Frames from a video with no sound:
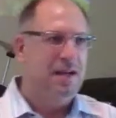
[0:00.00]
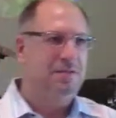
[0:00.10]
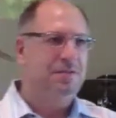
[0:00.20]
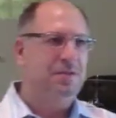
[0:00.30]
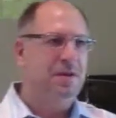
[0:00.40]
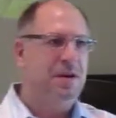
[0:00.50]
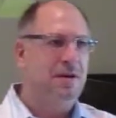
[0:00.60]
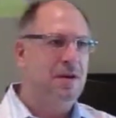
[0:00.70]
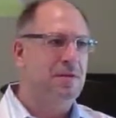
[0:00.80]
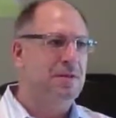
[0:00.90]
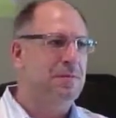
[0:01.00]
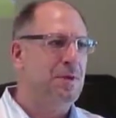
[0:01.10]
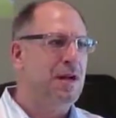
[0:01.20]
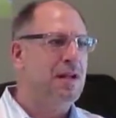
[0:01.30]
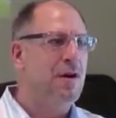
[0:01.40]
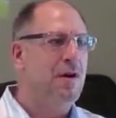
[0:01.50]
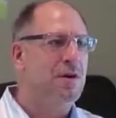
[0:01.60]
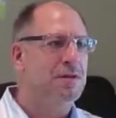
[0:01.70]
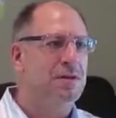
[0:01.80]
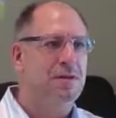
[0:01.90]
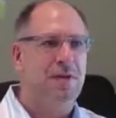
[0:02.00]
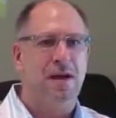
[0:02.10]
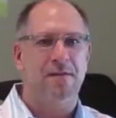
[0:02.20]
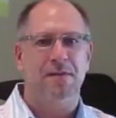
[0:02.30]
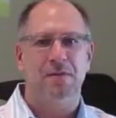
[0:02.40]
It was, uh, it was spread on the altar of heaven,